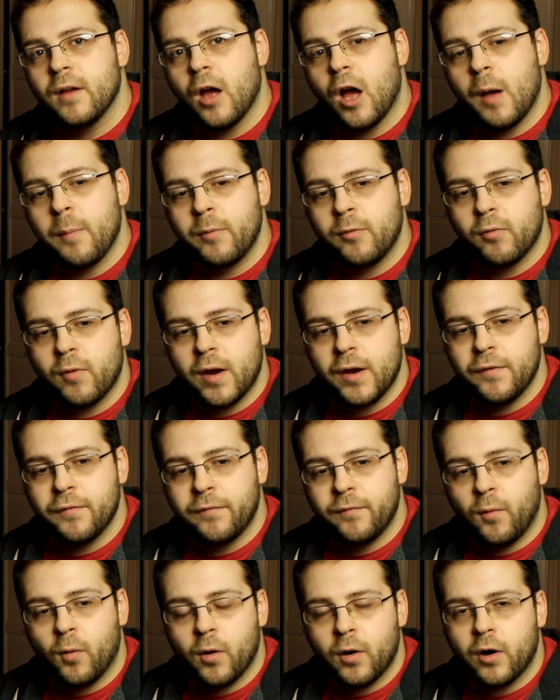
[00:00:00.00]
upgrade
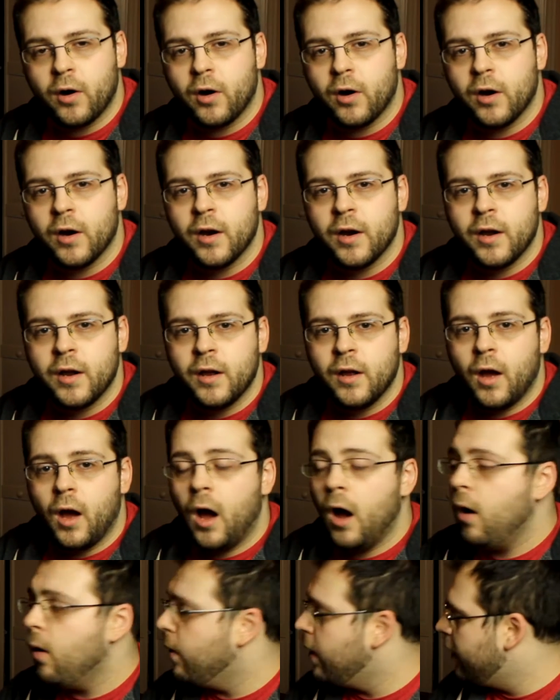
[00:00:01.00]
for her.
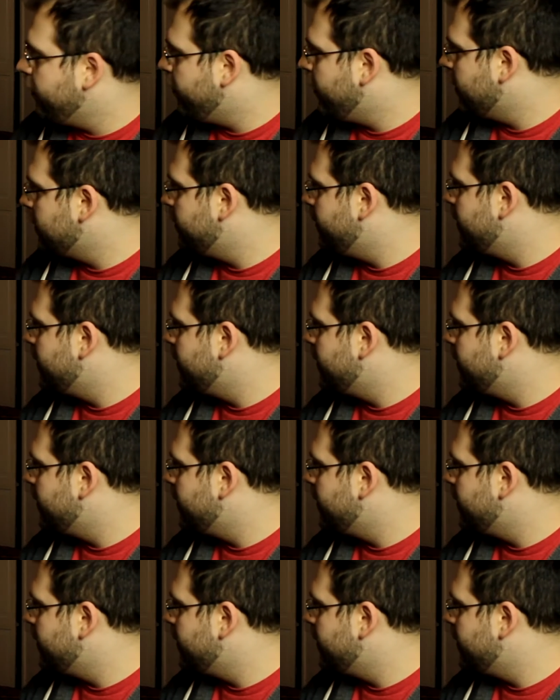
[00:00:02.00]
Oh, and I forgot to